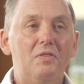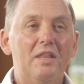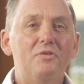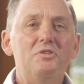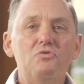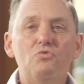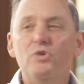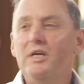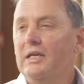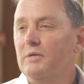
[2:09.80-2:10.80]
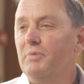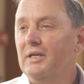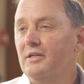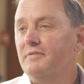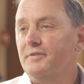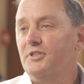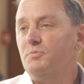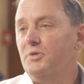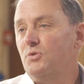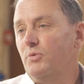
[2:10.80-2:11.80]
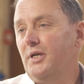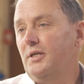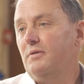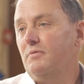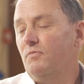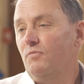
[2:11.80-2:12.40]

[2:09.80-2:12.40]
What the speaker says: There isn't really a big difference between